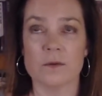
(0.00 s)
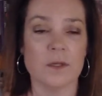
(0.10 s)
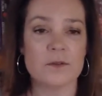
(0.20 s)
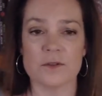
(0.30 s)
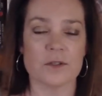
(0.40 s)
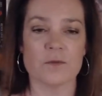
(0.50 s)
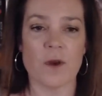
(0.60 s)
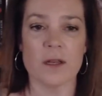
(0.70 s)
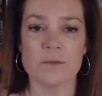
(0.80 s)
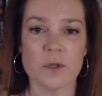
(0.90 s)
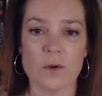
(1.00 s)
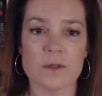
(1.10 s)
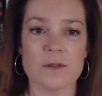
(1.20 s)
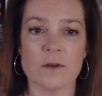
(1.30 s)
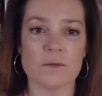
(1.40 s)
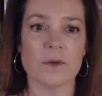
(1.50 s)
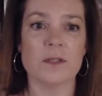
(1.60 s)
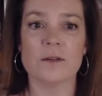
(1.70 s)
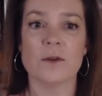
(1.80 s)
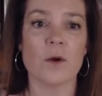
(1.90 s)
these are just random tokens, you don't
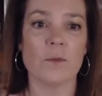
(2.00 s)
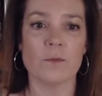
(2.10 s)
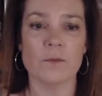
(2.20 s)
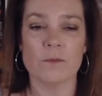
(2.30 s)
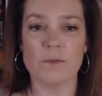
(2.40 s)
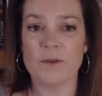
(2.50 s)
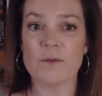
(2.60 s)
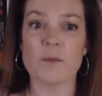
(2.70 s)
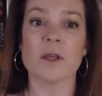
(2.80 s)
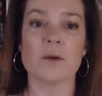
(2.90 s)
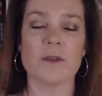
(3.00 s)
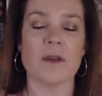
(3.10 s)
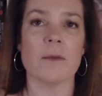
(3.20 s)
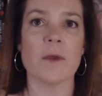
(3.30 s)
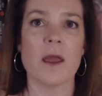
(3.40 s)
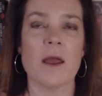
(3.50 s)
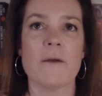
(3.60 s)
need to know, be familiar with them.